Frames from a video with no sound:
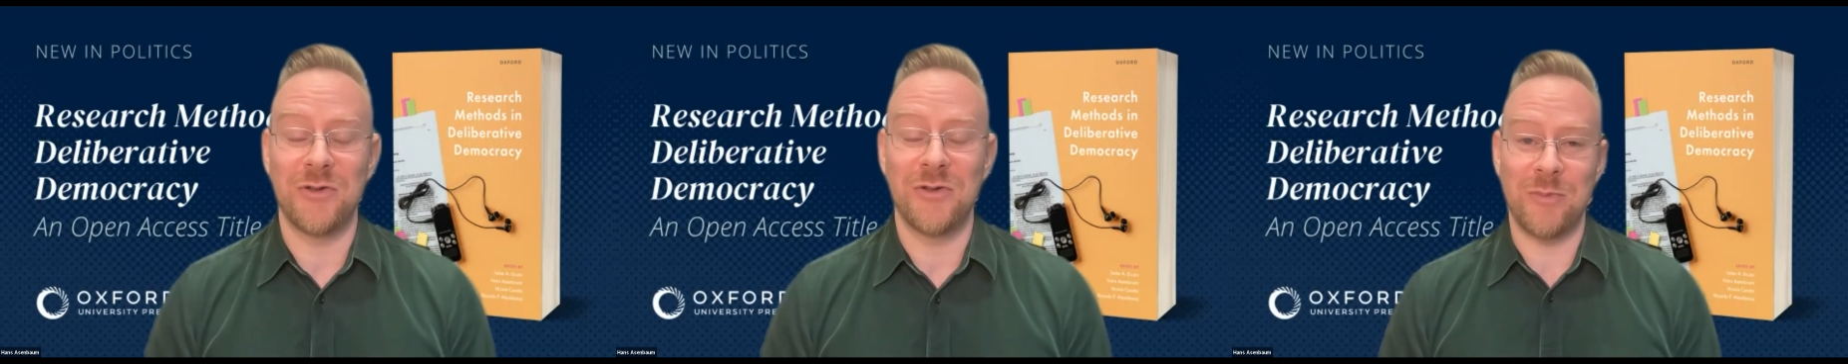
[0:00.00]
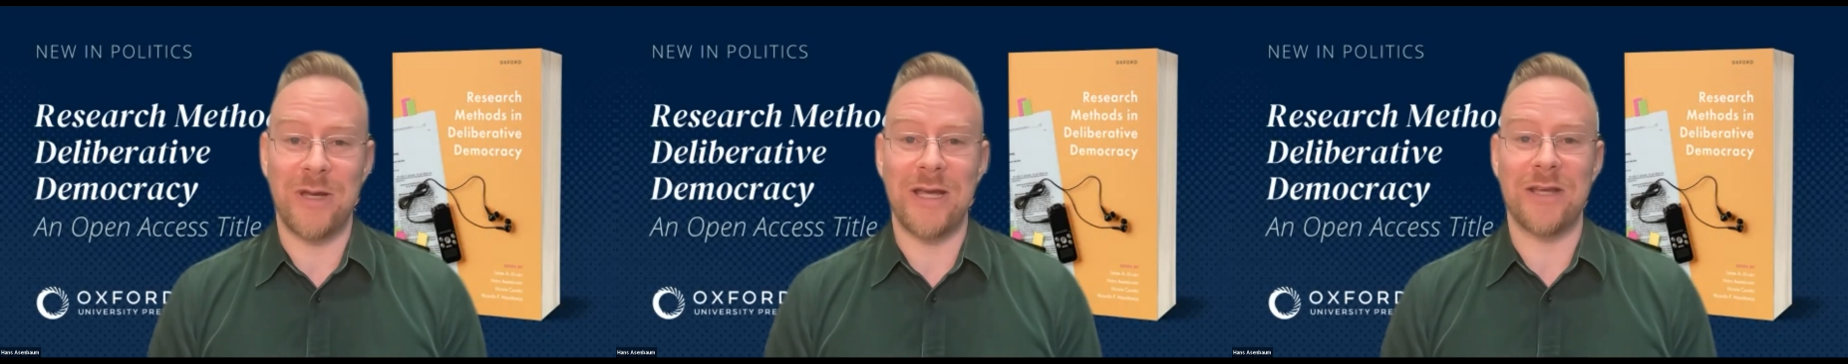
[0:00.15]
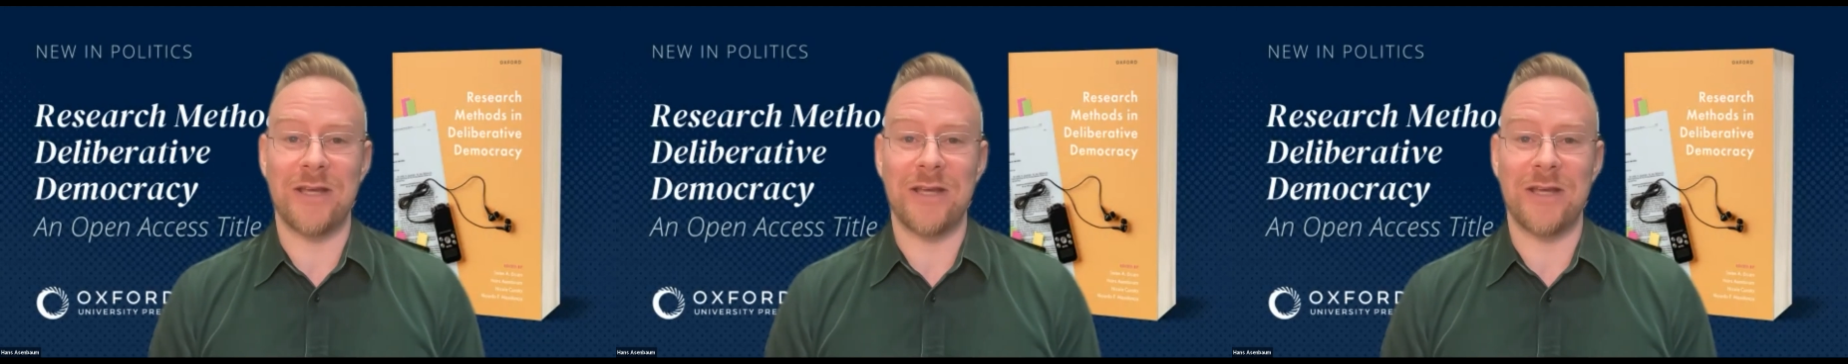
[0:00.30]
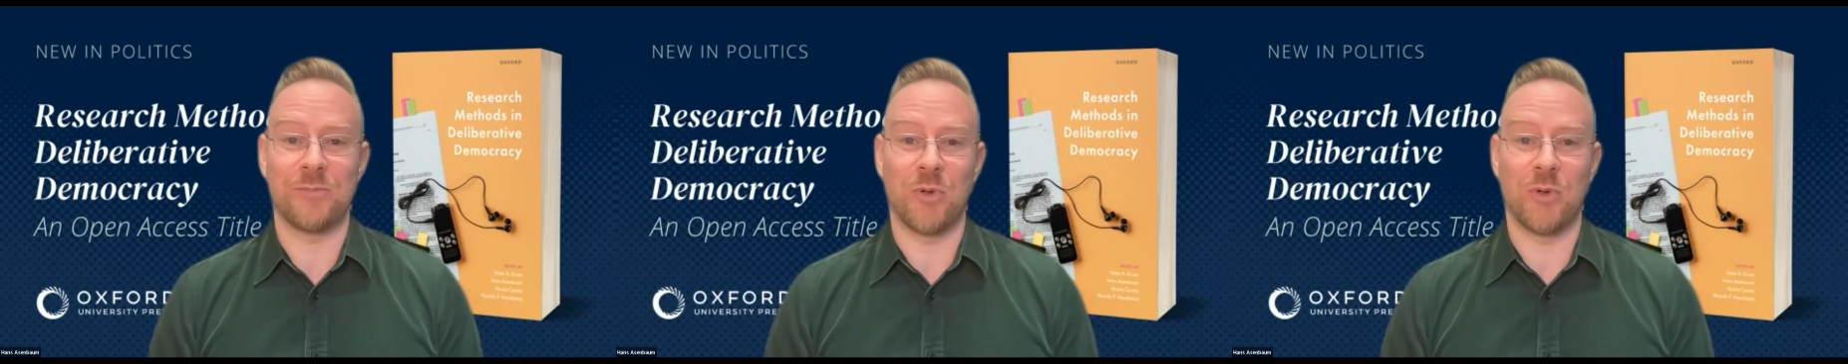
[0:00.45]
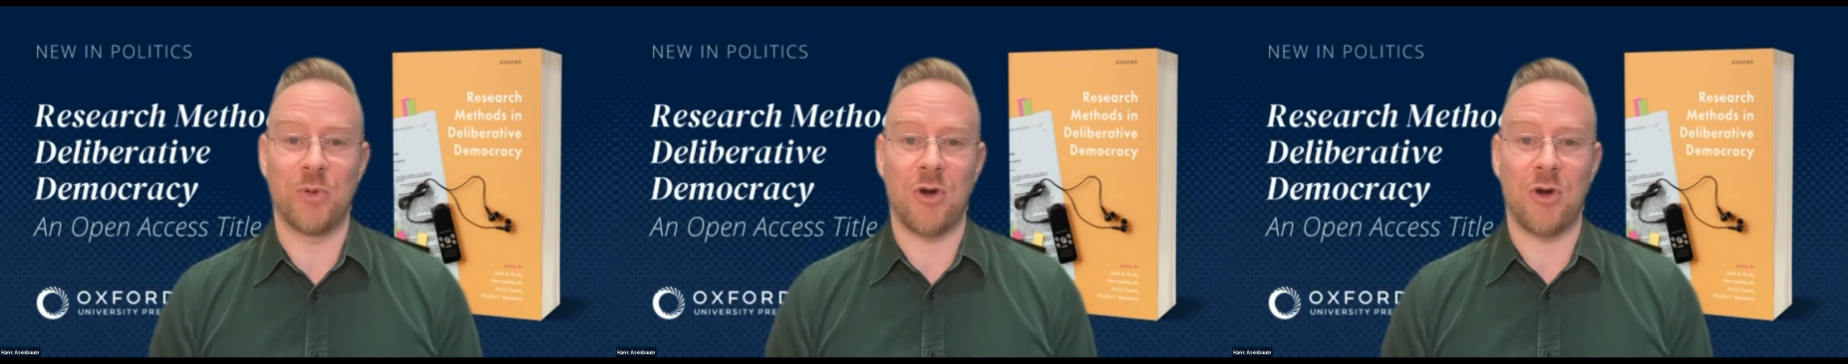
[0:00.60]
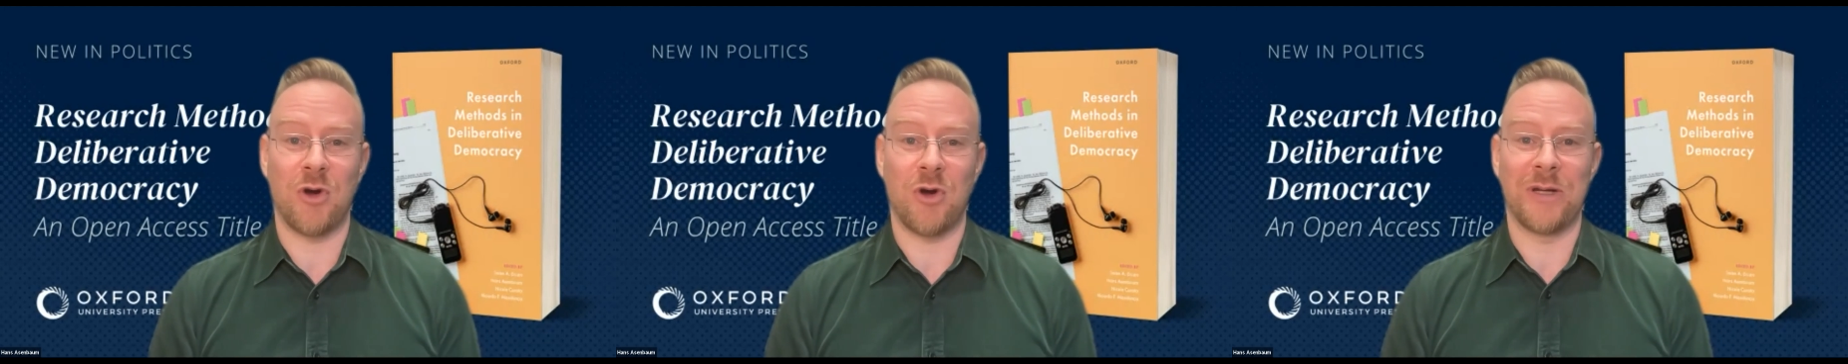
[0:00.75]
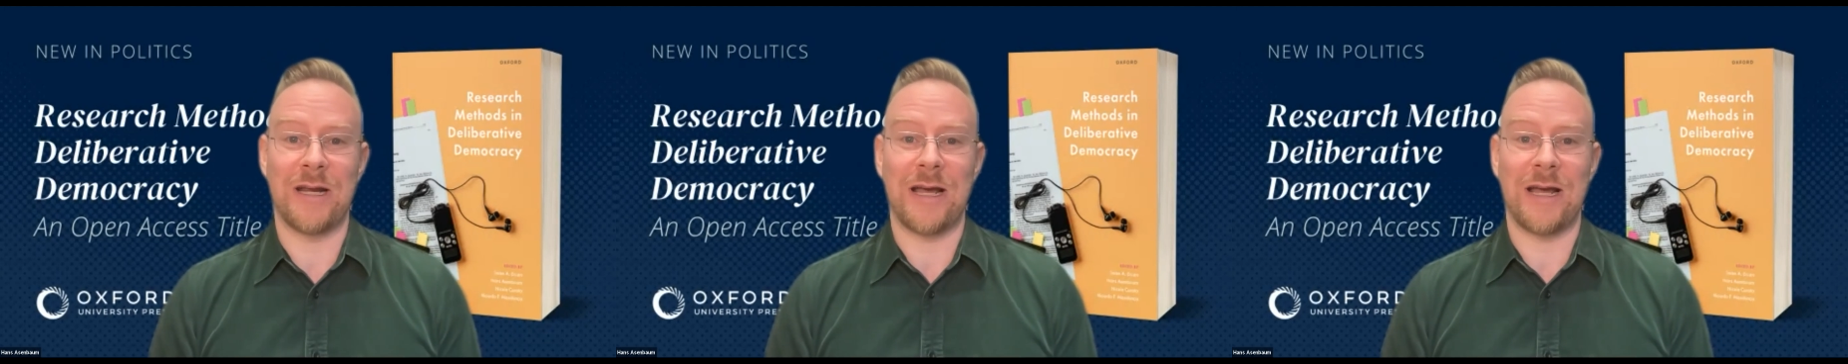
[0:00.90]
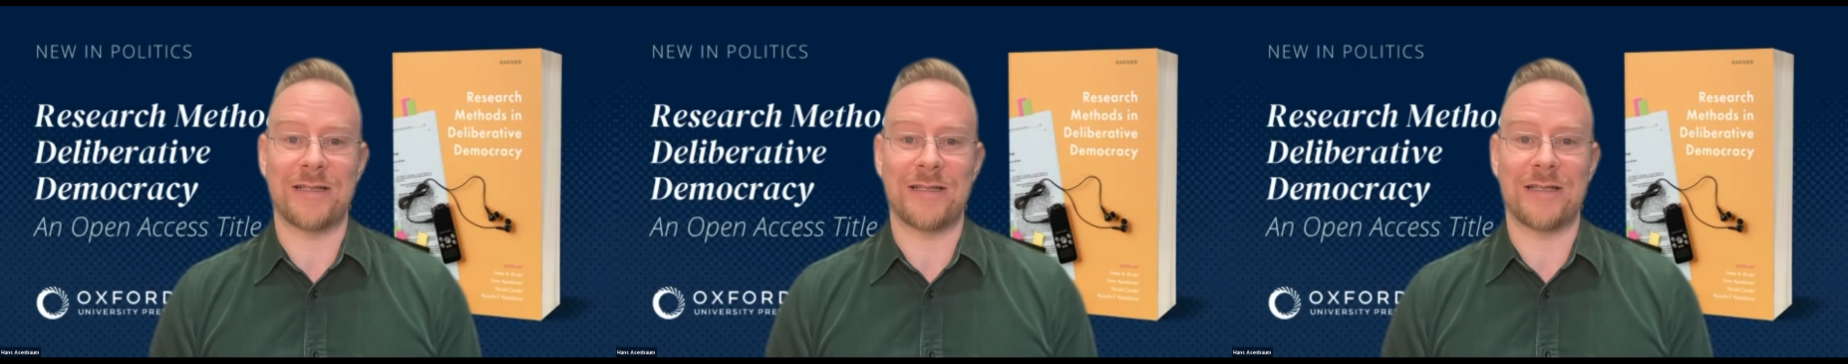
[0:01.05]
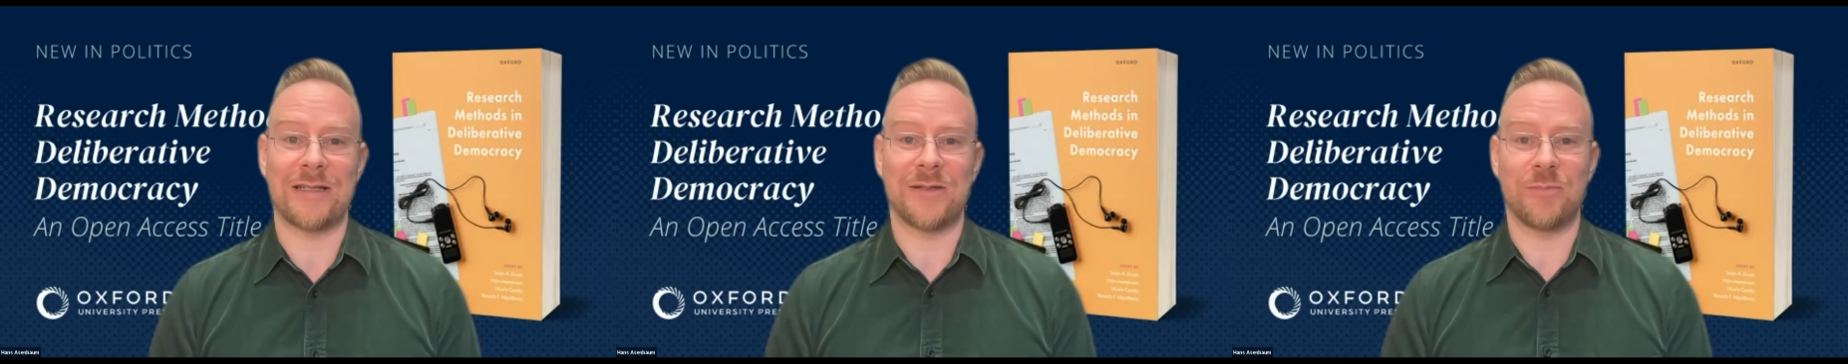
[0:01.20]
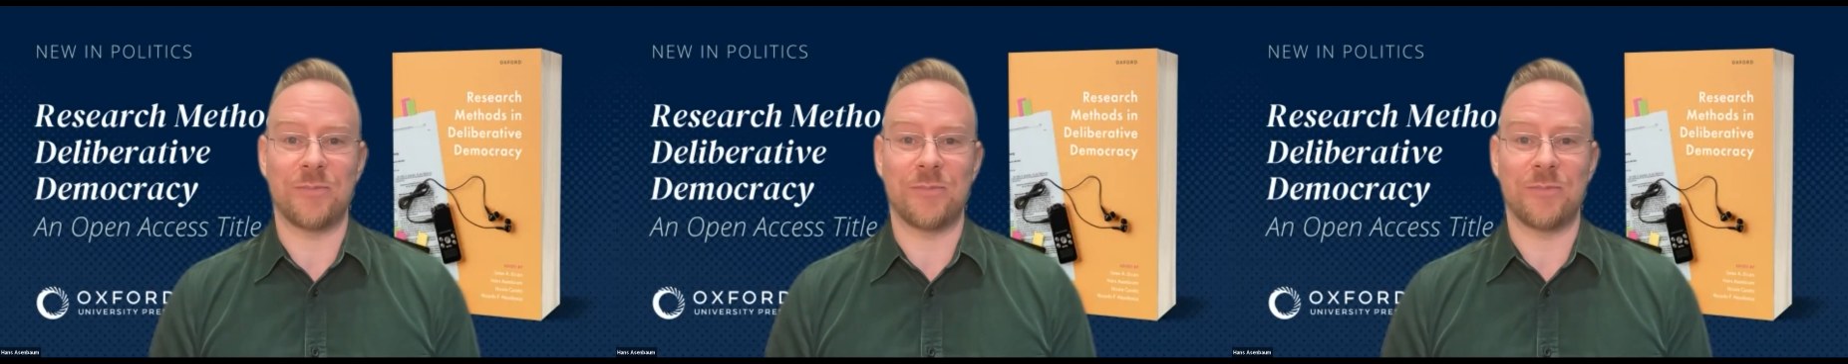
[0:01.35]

make this book open access.